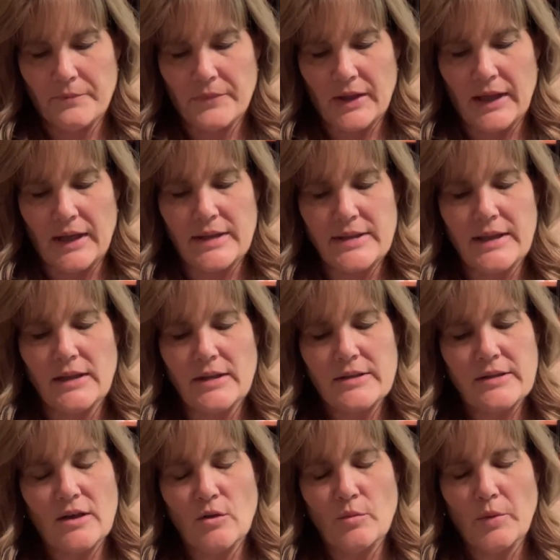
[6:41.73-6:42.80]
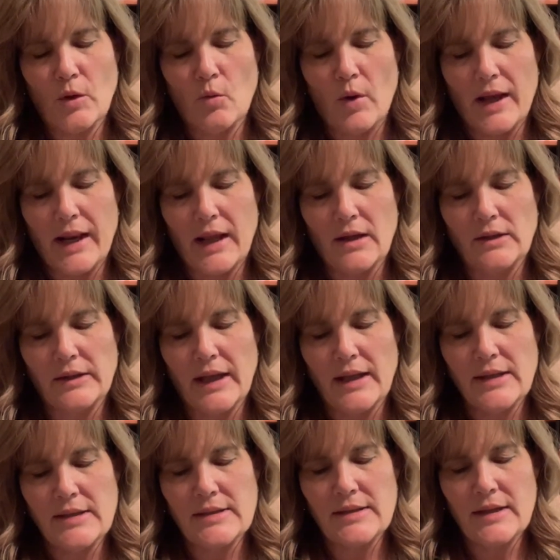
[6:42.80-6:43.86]
Get a telescope, a wide-angle
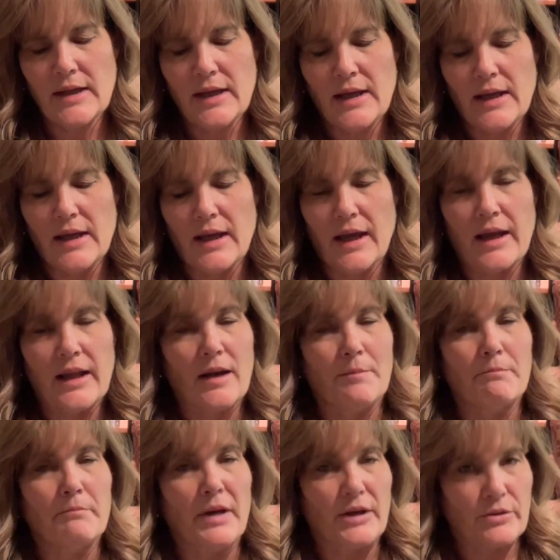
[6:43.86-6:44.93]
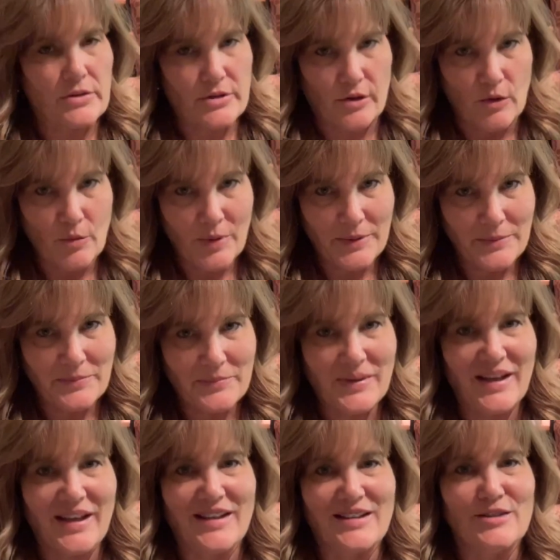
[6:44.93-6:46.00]
lens, and a microscope,
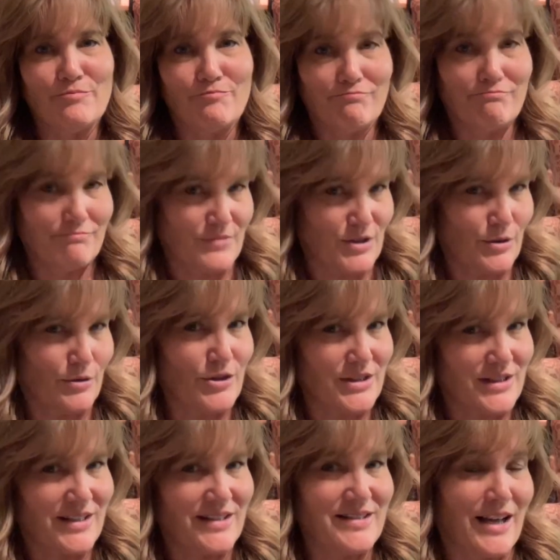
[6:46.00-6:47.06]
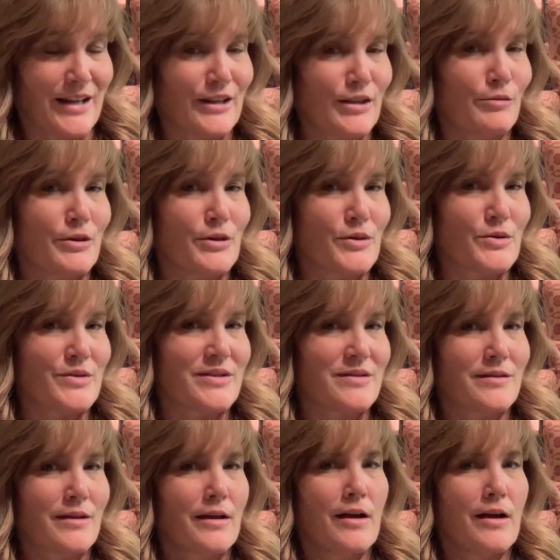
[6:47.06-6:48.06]
and do just exactly what those